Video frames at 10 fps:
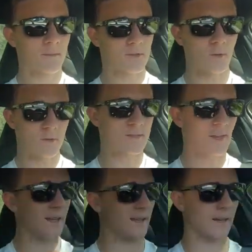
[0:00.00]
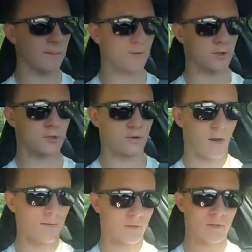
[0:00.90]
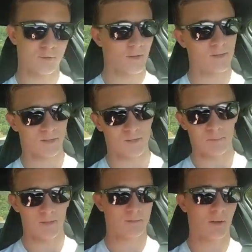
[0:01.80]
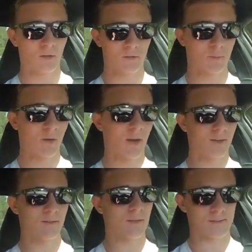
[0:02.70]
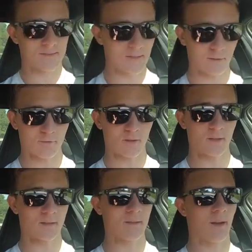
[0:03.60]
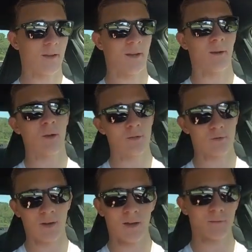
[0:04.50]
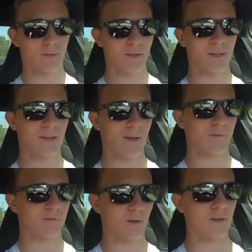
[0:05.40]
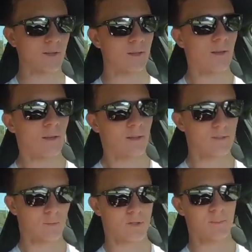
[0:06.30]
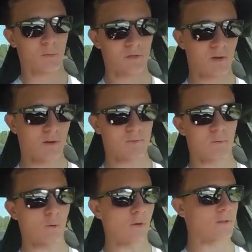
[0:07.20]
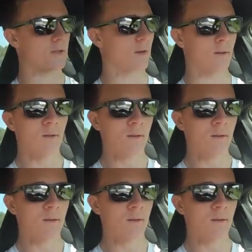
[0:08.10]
So it's not like I'm just driving it trying to get the best miles per gallon. That's definitely not how I drive. I like to have fun. It's what a sports car is for. So